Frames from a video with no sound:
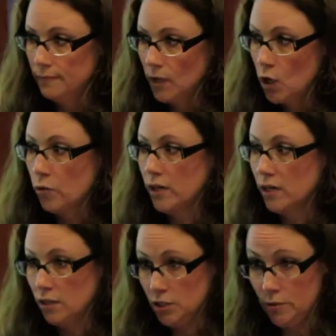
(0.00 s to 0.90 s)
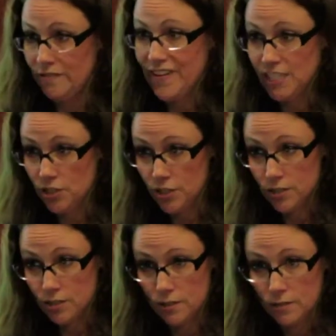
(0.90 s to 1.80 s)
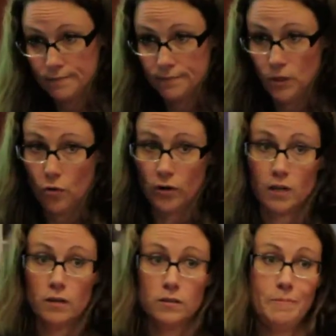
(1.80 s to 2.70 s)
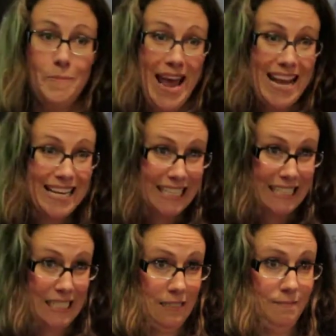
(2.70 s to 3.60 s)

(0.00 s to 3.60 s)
Critical to investors, critical to banks,